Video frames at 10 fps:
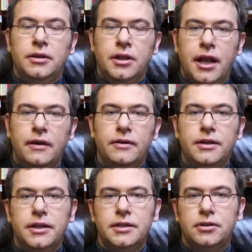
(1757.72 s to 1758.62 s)
cover
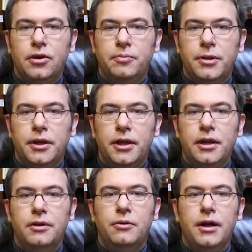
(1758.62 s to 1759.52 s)
this topic
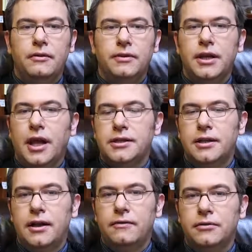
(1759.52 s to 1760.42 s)
in one of the next
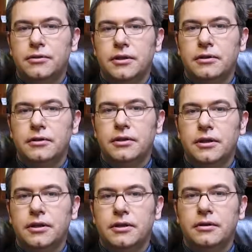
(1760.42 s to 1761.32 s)
levels on
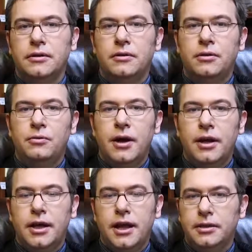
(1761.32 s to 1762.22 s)
the One
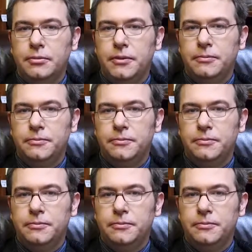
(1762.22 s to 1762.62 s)
Academy.